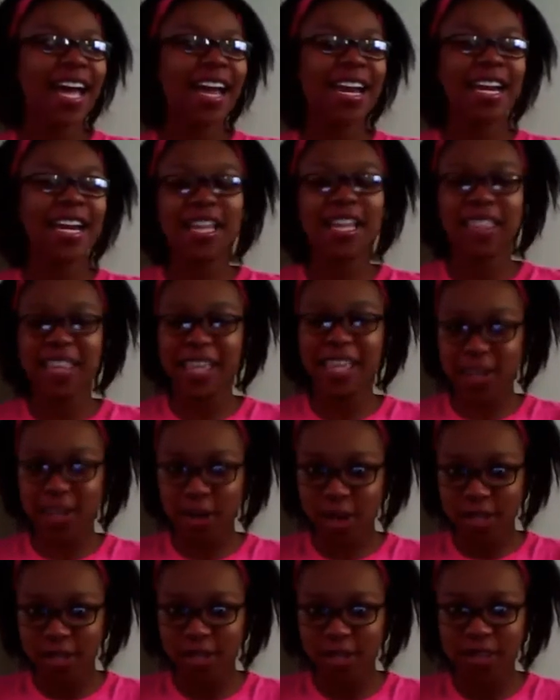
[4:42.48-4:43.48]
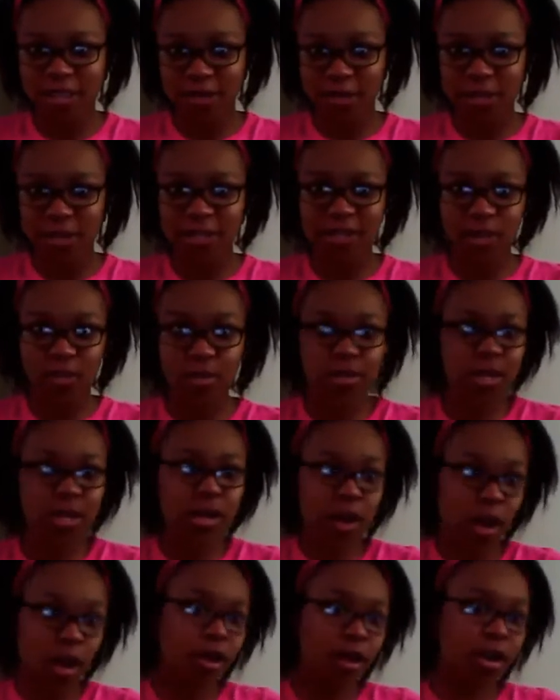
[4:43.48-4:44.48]
And I think it also limits those
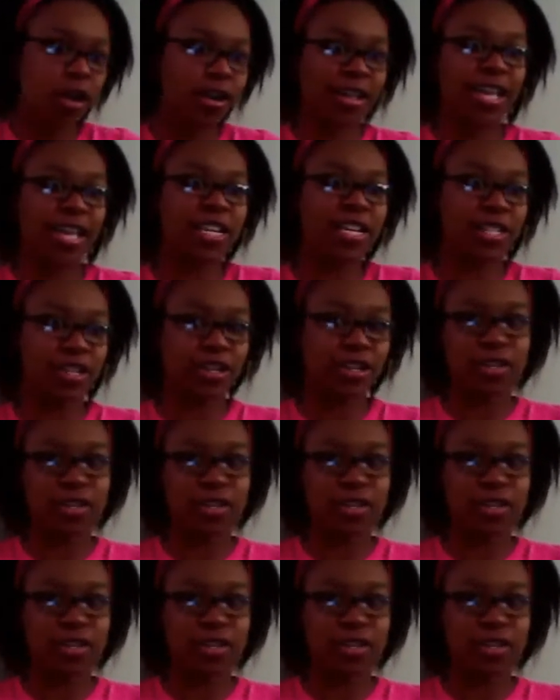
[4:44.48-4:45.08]
that are Caucasian,